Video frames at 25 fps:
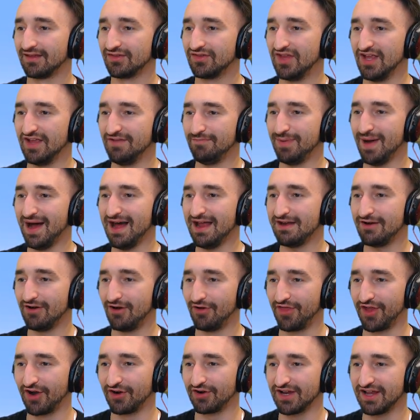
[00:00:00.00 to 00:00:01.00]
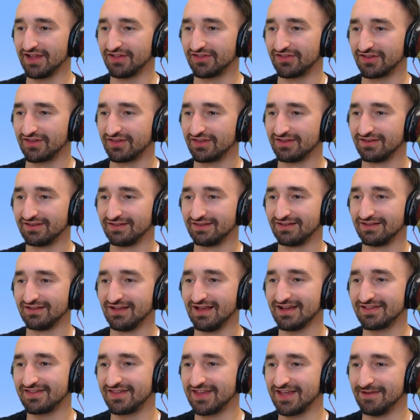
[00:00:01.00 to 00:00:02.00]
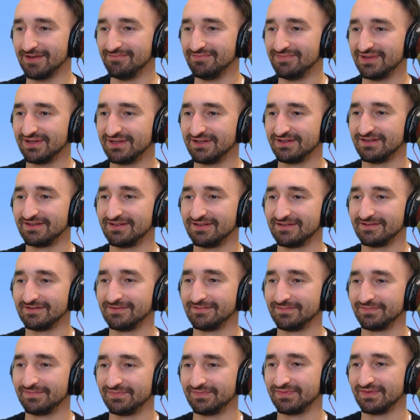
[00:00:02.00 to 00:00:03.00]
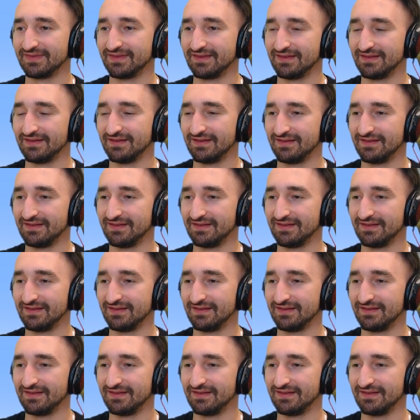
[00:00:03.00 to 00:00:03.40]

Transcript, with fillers: Steve Bot. Oh, there he is. I see him. Yeah.